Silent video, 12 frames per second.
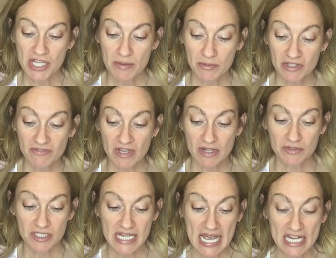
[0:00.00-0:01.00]
Emily found
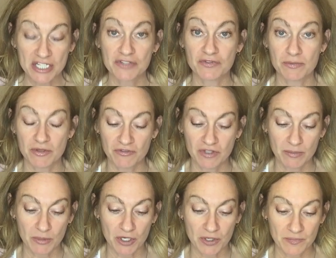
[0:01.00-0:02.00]
detached from the
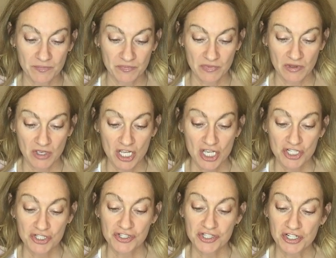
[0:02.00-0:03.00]
femur.
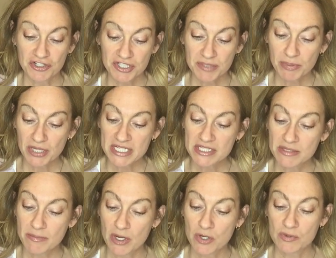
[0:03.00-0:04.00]
She started to place the
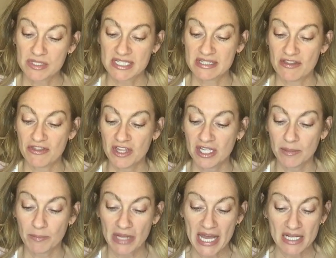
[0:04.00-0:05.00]
bones in the
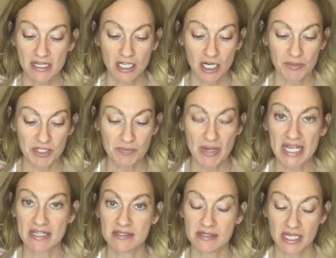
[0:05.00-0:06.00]
thick black garbage
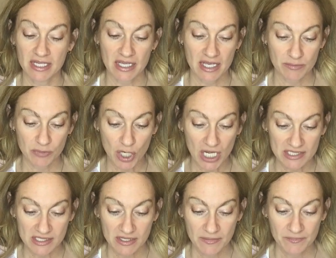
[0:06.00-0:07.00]
bags Nick had brought.